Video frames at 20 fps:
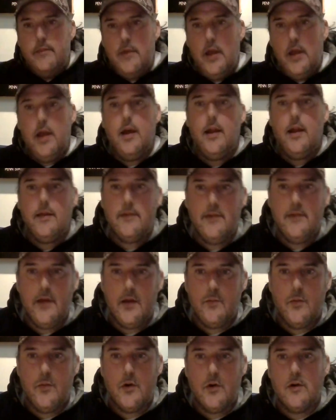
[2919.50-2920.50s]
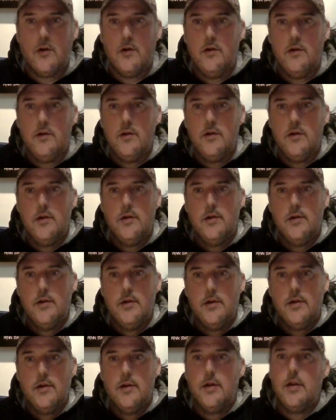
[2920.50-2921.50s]
yeah, that's a dead bird.
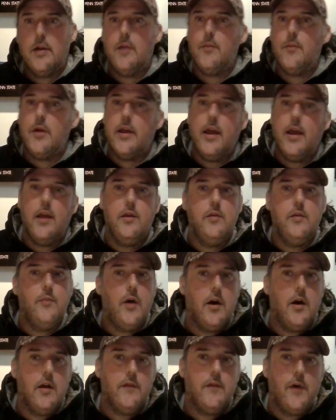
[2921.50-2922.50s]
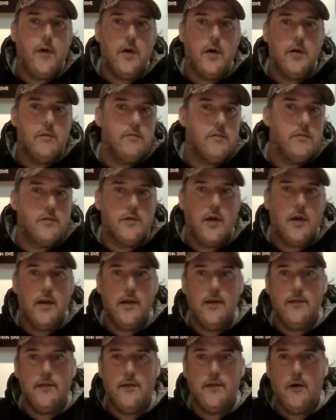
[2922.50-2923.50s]
And I'm like, hey, you mind if I try to
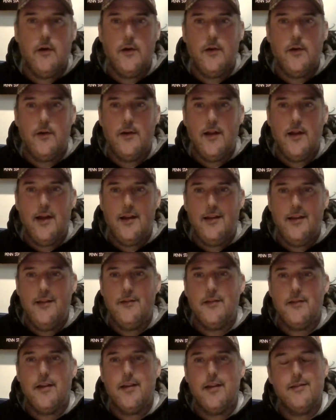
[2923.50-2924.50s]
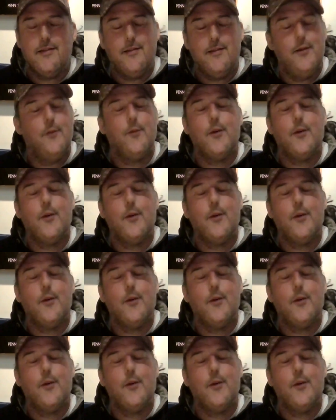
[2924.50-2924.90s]
get Zoe on that? And he's like, dude,